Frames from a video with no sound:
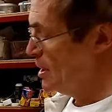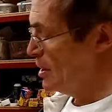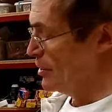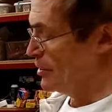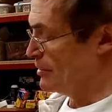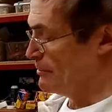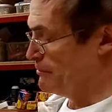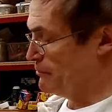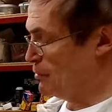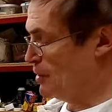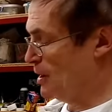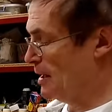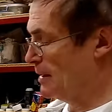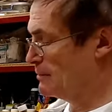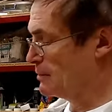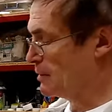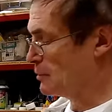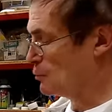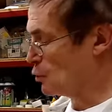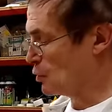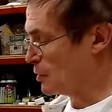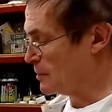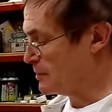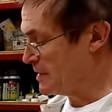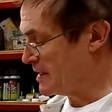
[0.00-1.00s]
the
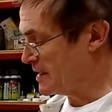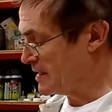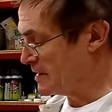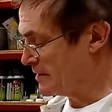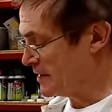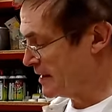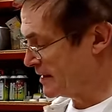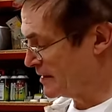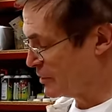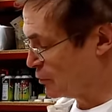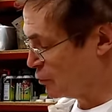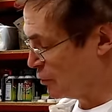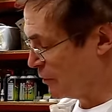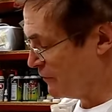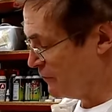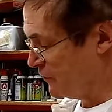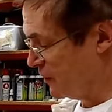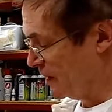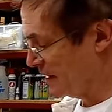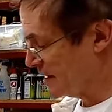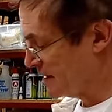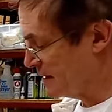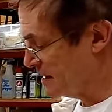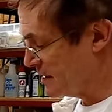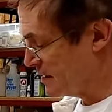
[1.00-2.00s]
problem would be that the
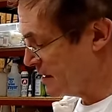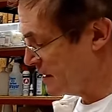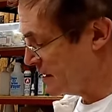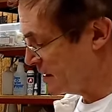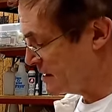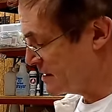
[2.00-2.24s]
reflected